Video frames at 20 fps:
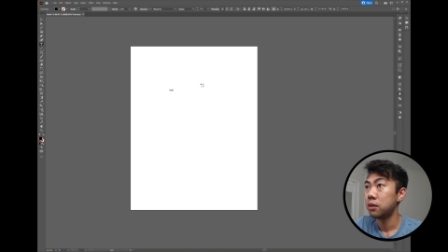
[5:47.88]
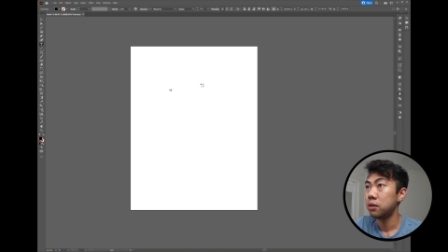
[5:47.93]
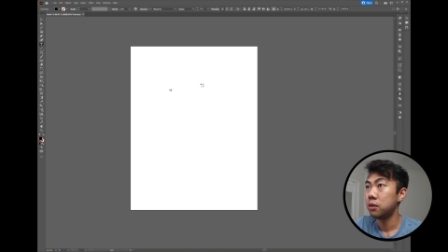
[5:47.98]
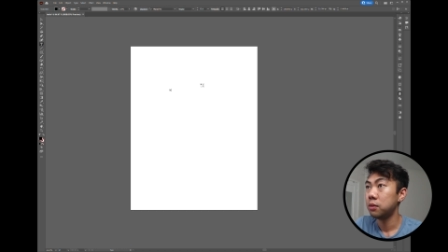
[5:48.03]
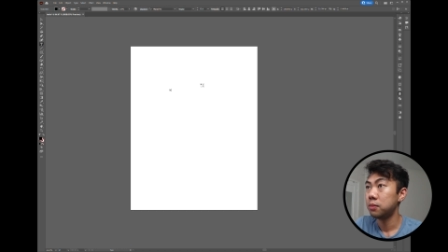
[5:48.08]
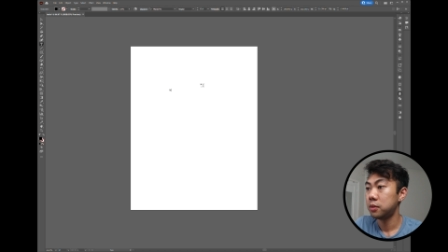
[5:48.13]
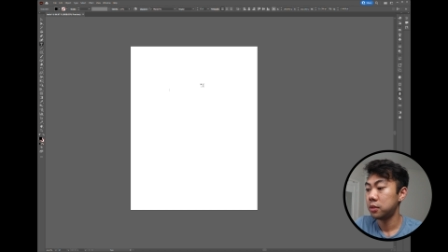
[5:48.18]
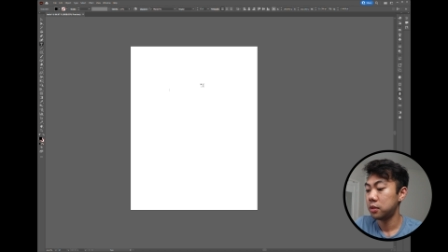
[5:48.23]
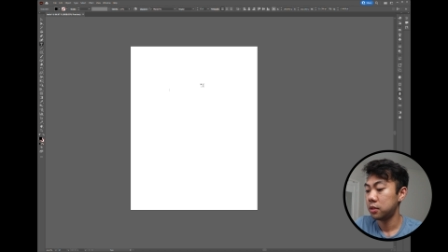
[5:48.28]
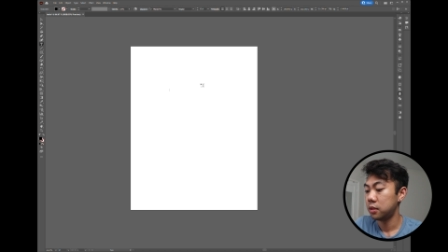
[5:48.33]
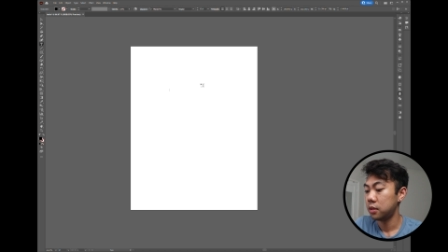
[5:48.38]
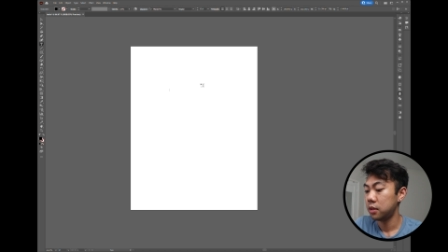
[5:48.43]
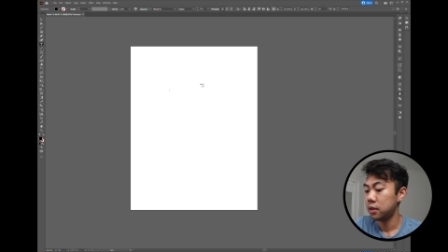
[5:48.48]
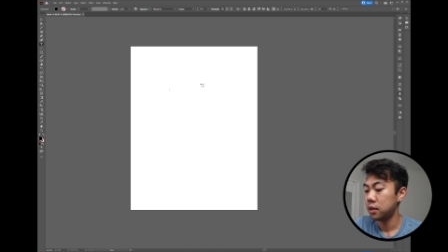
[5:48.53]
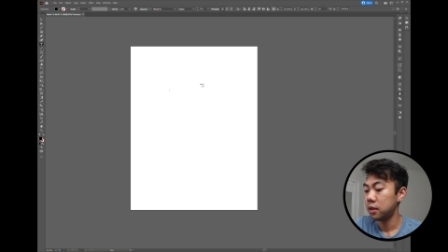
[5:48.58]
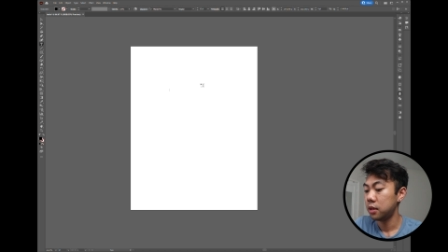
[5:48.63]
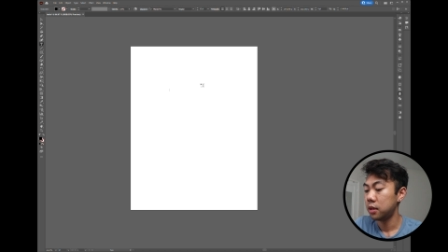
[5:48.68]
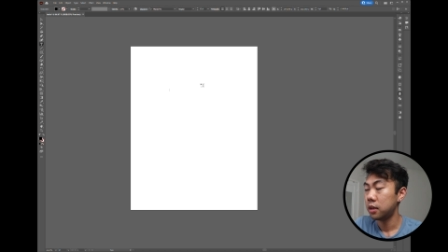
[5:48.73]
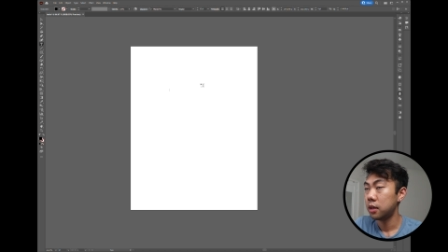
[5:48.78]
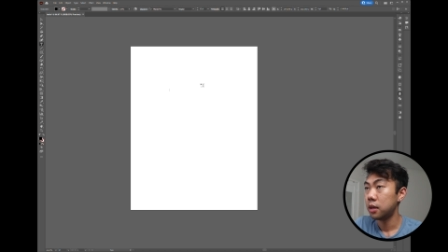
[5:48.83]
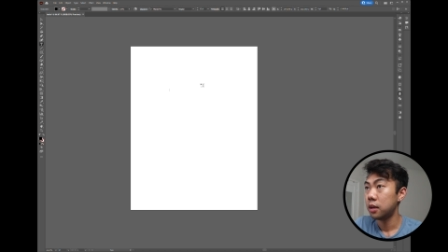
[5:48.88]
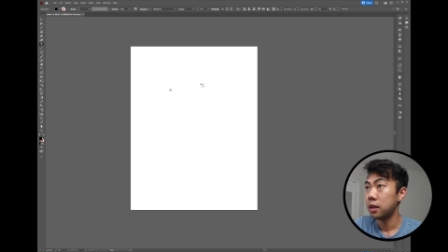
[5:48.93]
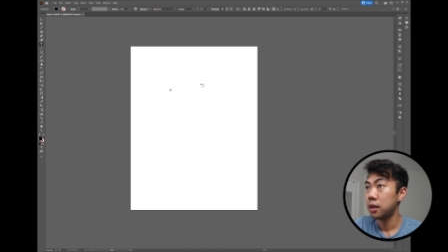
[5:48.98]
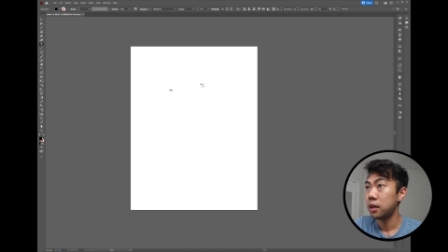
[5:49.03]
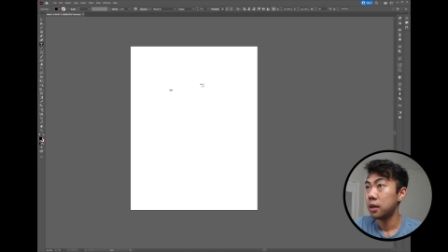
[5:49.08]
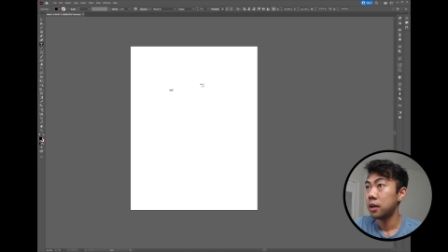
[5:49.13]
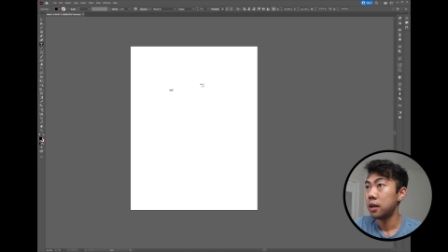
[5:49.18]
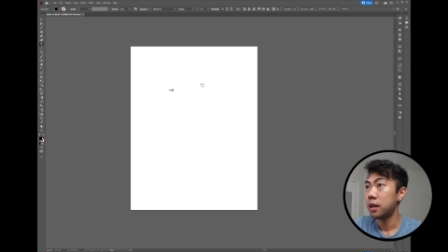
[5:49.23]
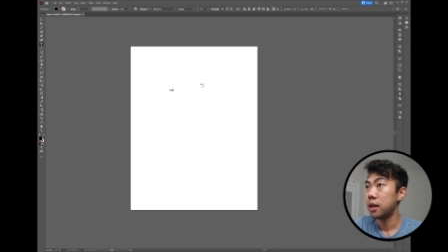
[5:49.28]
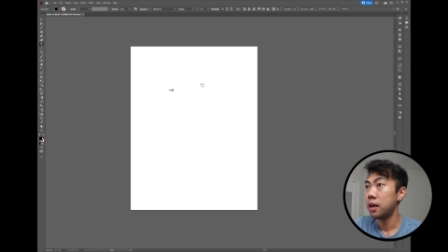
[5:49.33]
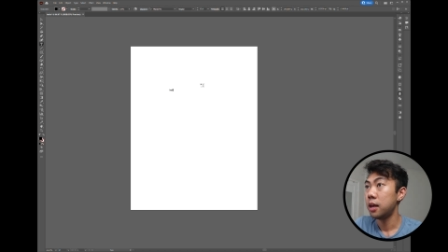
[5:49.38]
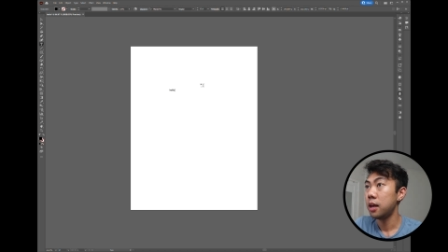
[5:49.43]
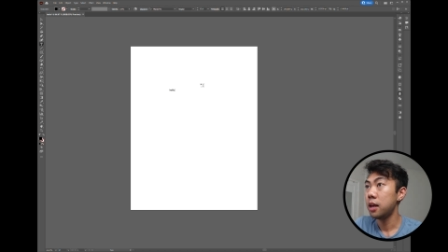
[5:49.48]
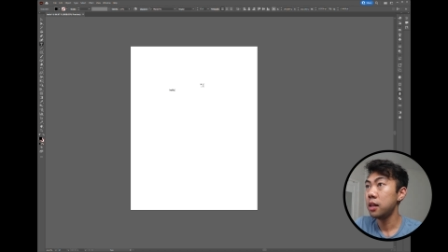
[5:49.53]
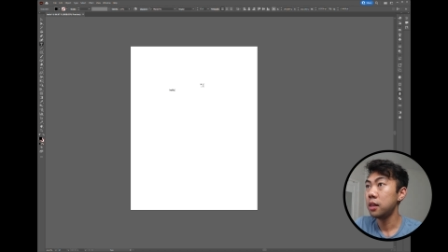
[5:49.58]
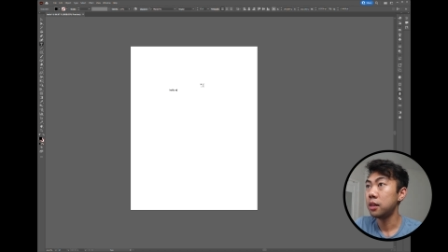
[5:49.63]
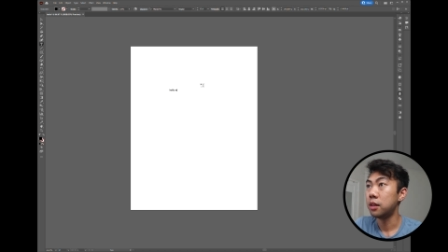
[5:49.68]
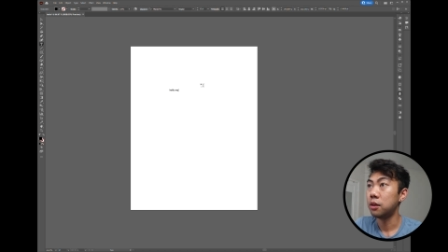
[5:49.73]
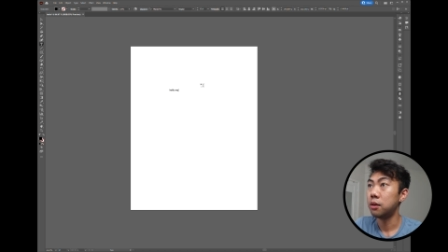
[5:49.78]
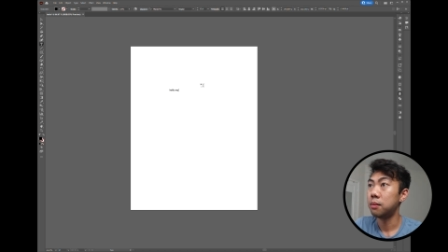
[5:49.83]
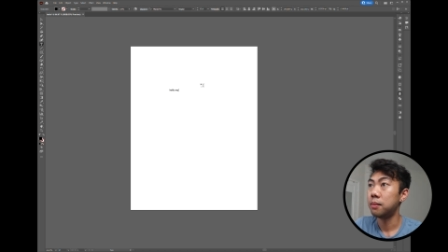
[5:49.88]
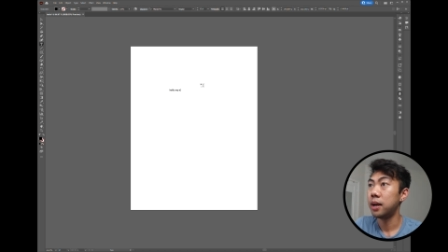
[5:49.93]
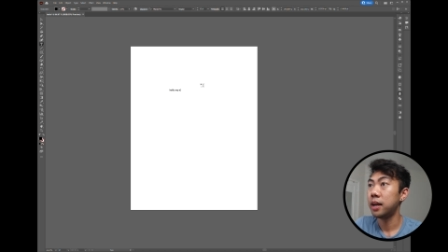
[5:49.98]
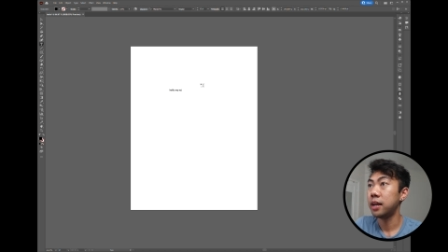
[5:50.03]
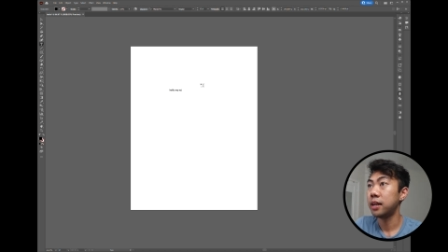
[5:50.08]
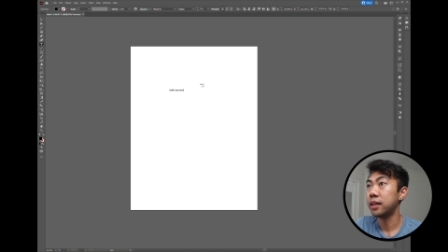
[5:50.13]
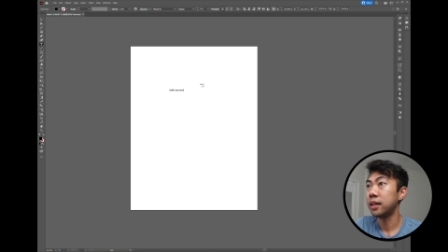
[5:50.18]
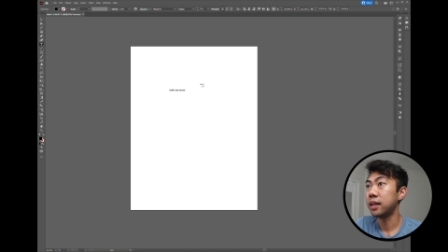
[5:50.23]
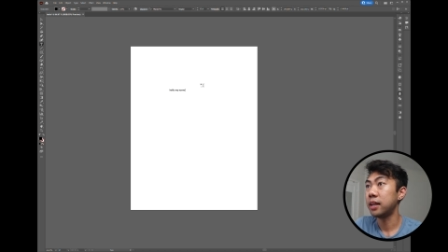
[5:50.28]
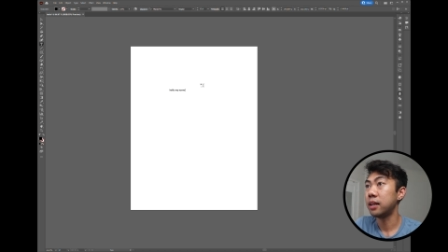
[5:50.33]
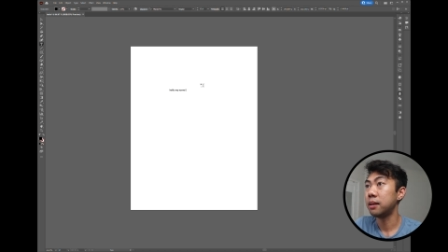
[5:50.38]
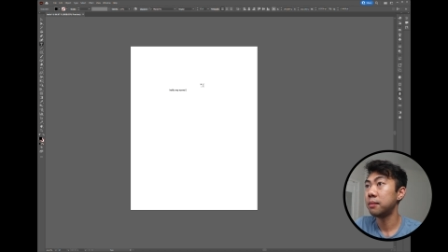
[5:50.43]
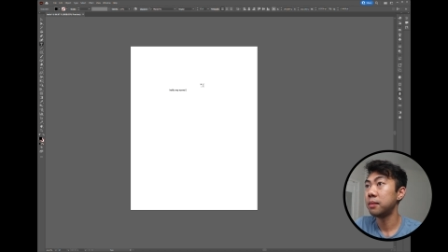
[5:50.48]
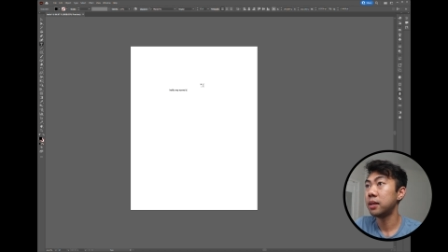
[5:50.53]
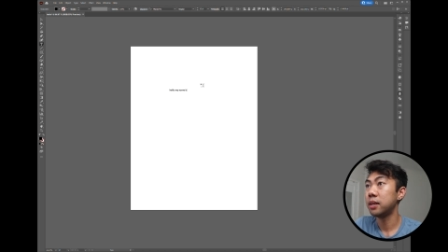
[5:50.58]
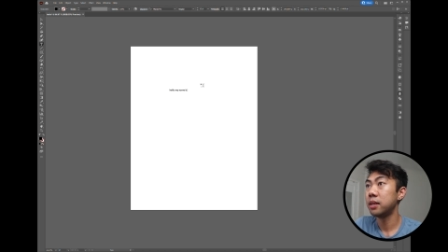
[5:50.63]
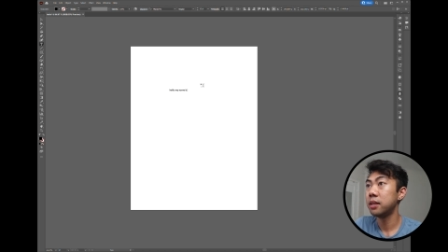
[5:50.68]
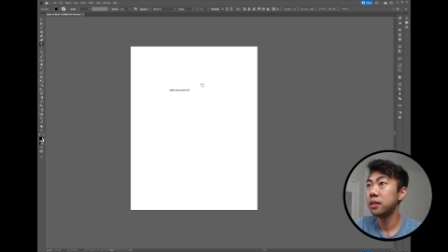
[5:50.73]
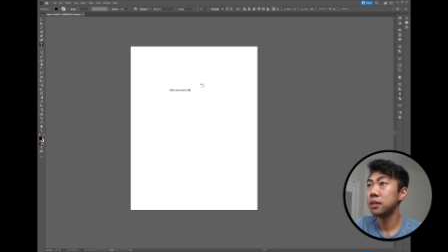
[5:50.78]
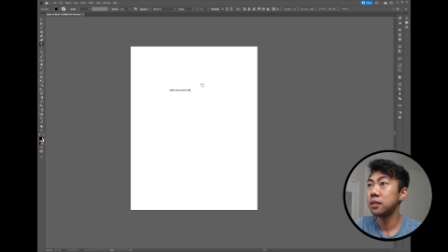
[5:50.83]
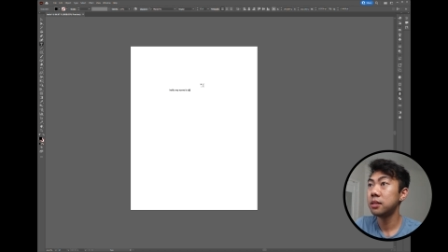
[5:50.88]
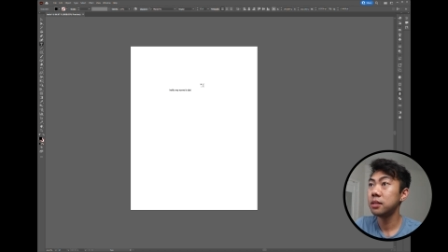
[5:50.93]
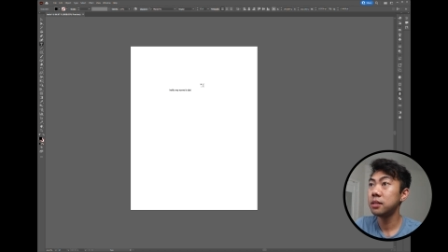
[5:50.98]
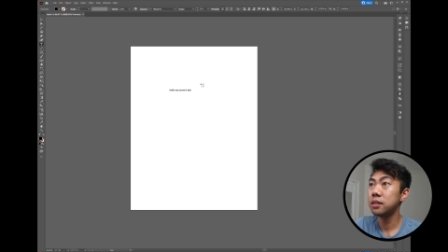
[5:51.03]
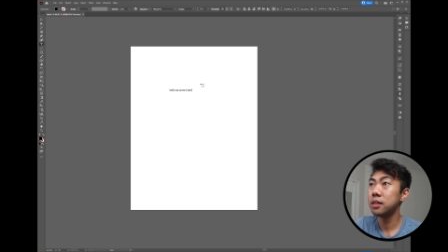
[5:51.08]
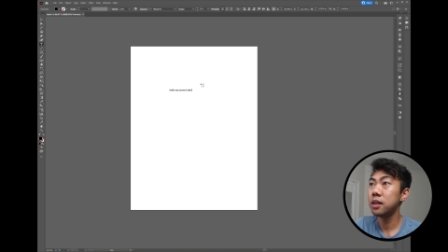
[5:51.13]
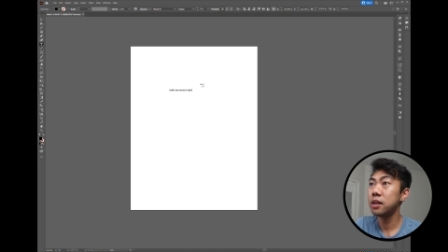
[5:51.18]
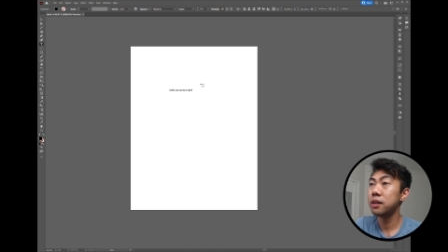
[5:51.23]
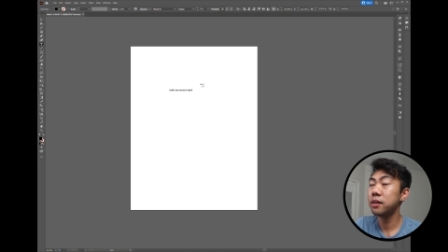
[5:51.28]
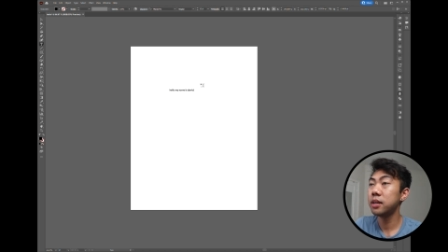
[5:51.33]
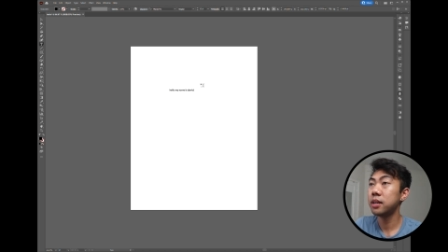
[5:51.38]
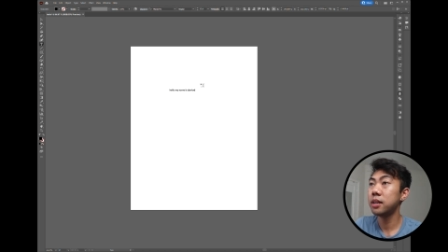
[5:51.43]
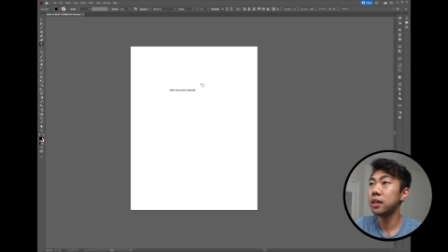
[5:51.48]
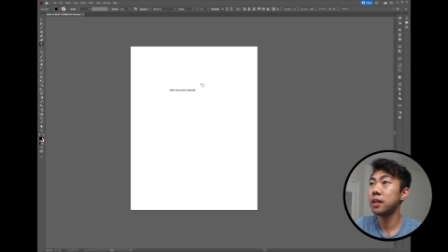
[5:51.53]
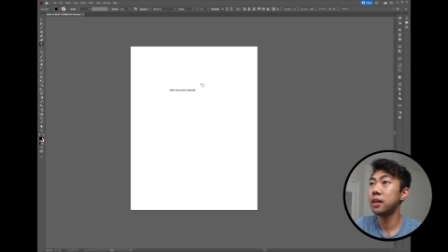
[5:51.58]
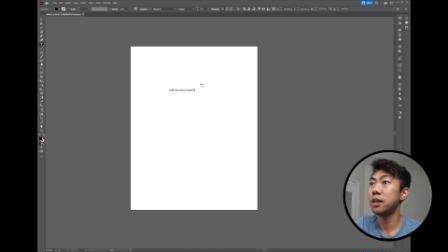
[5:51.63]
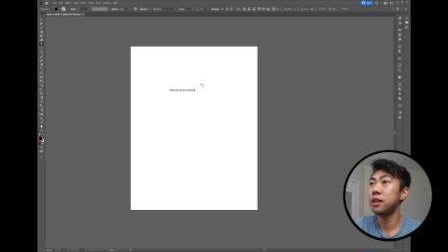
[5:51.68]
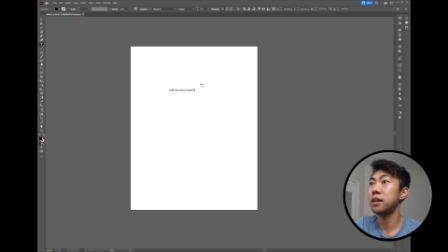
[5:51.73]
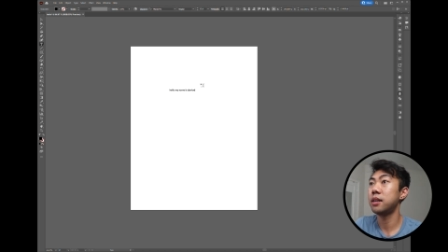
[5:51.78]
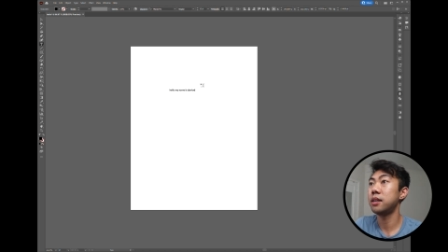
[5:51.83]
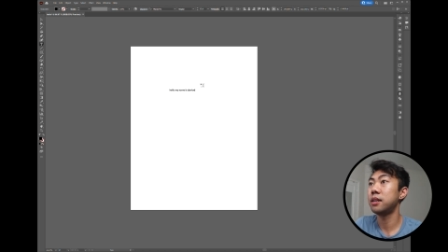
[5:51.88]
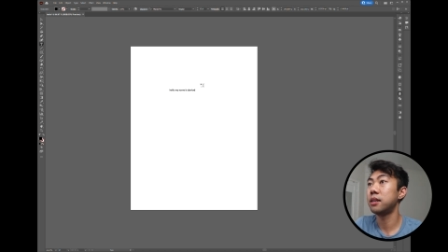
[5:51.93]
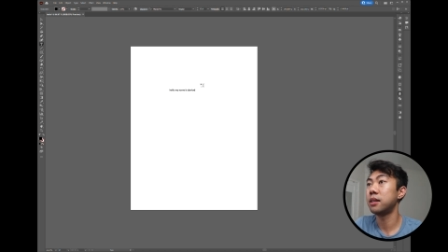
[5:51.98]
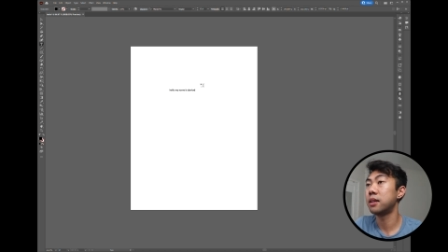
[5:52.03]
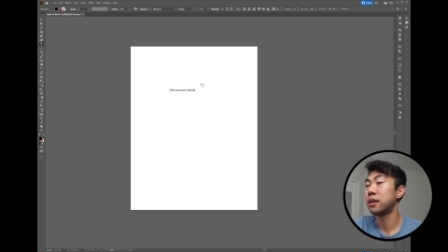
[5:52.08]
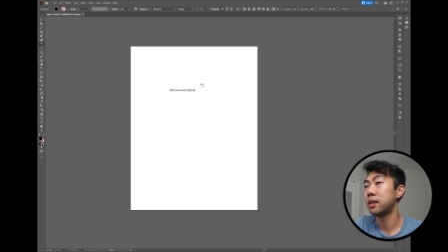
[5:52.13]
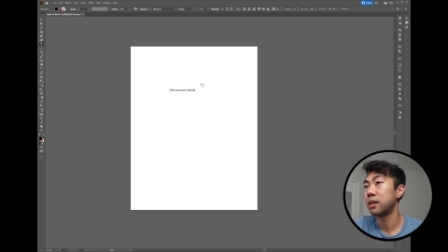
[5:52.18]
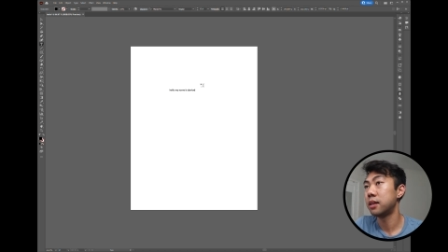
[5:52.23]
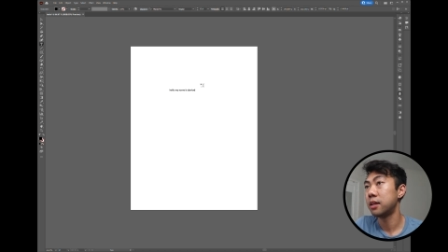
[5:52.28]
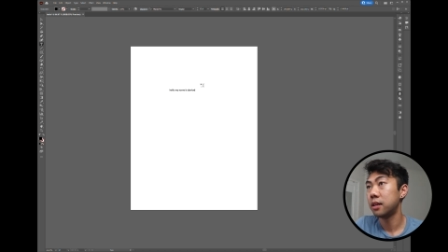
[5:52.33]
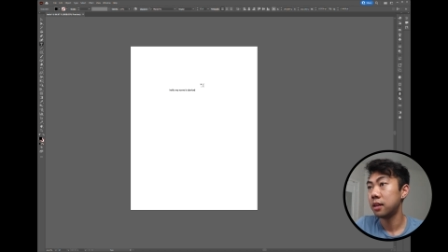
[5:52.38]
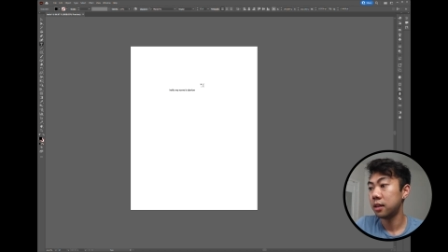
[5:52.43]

oops. Hello, my name is Darrion.